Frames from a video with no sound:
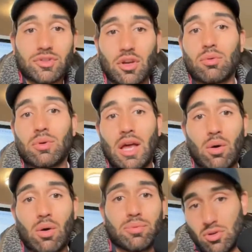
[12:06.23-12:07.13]
help
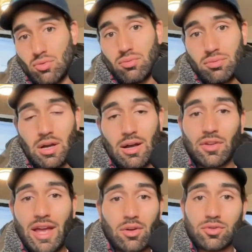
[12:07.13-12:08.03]
you sell
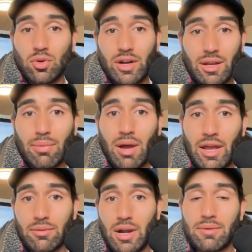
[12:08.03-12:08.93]
the house, or I can buy it."
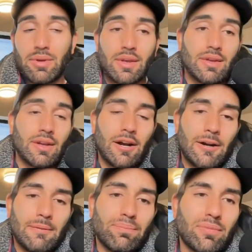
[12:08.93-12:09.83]
Right.
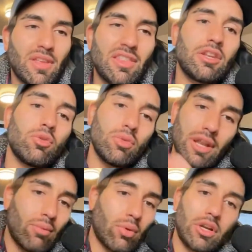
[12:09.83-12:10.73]
And then you would
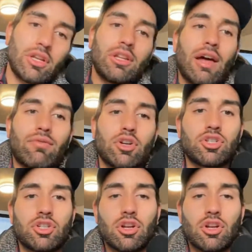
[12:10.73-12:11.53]
network and leverage,